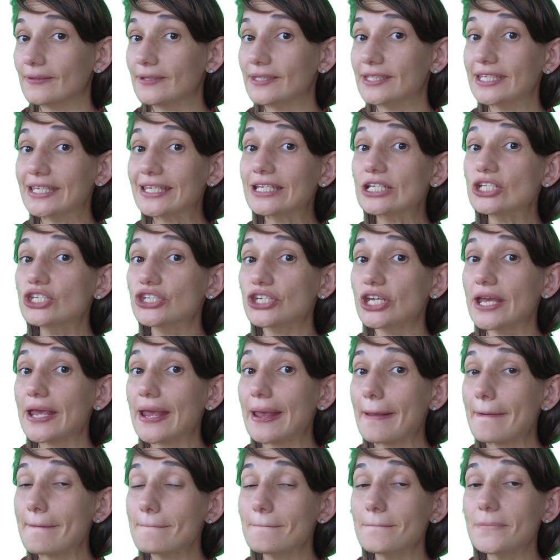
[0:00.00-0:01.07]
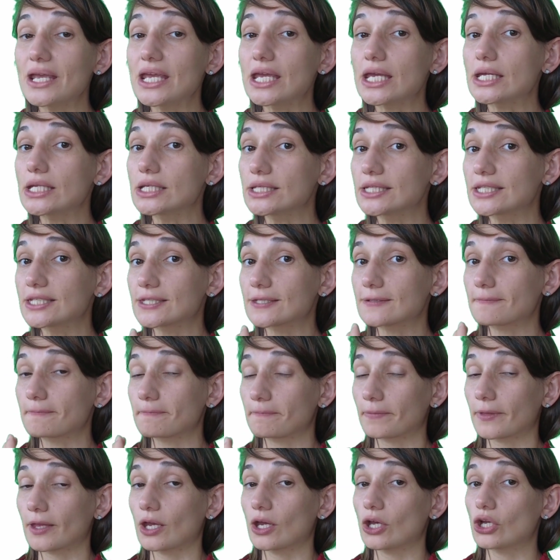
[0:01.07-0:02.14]
Dingy means
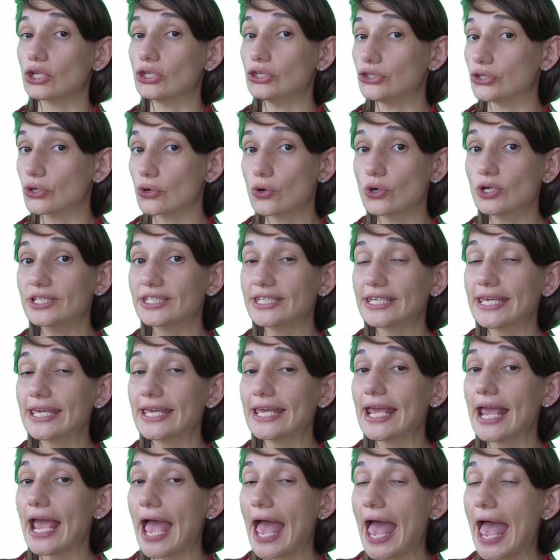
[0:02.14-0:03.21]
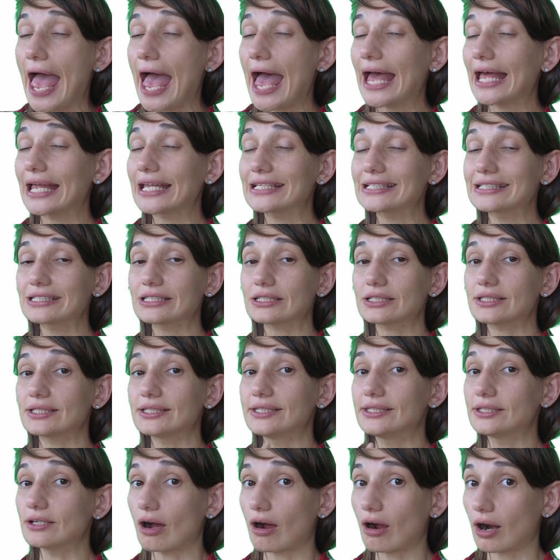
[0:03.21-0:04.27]
dirty and
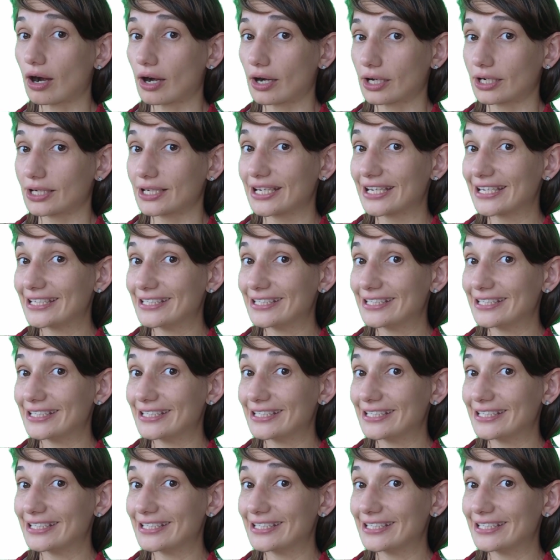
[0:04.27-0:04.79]
dark.